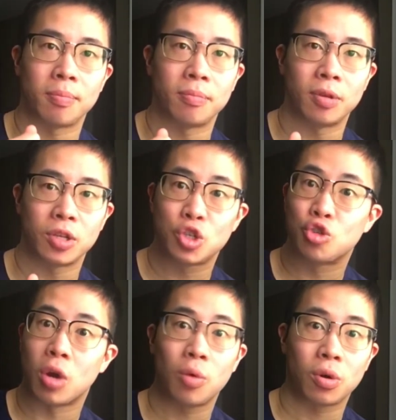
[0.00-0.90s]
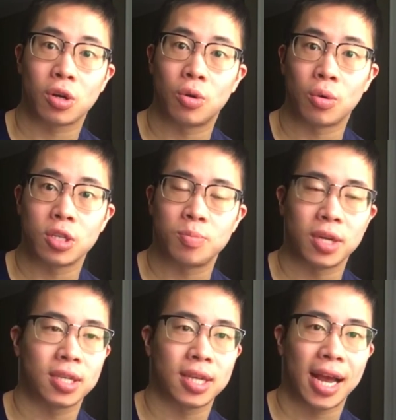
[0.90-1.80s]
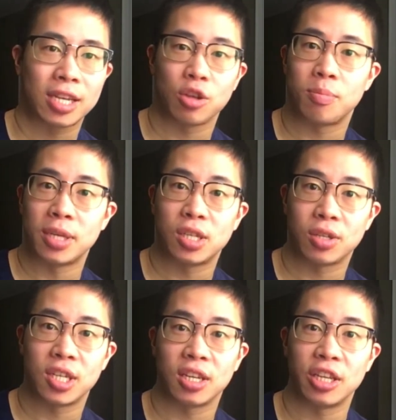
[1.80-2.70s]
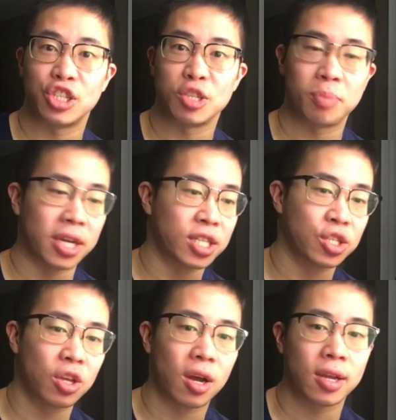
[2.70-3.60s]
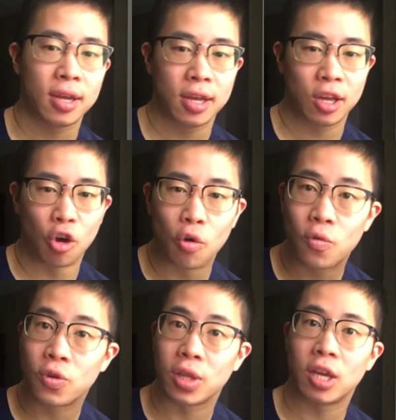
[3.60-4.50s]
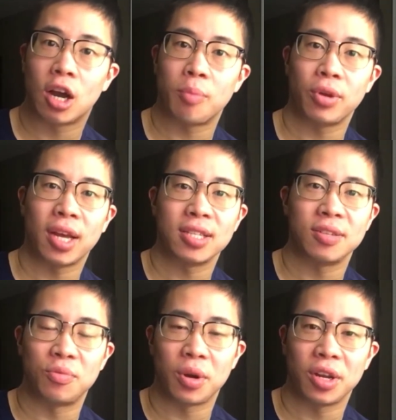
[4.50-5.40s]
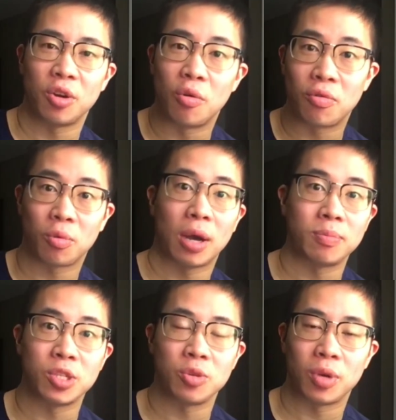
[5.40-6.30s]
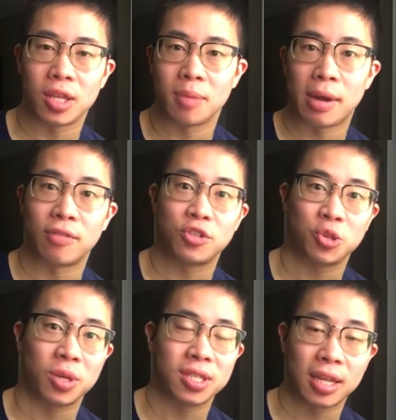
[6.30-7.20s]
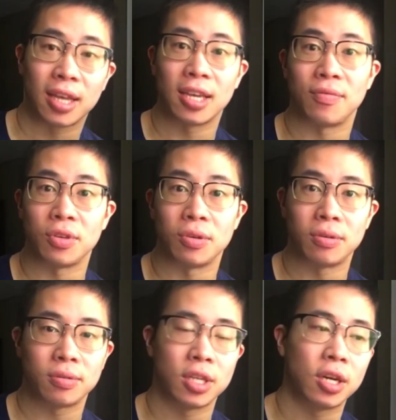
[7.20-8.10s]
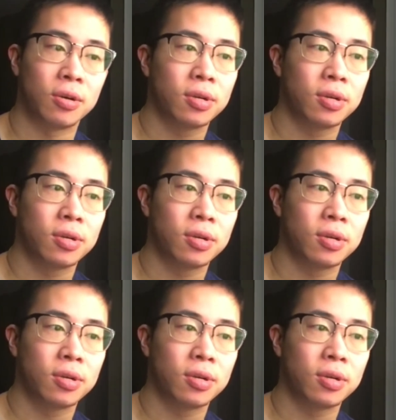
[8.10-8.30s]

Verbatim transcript: strong workhorse because it has all the basic articulations, but it's not overly comprehensive where it overwhelms you with the amount of choice that they give you, you know?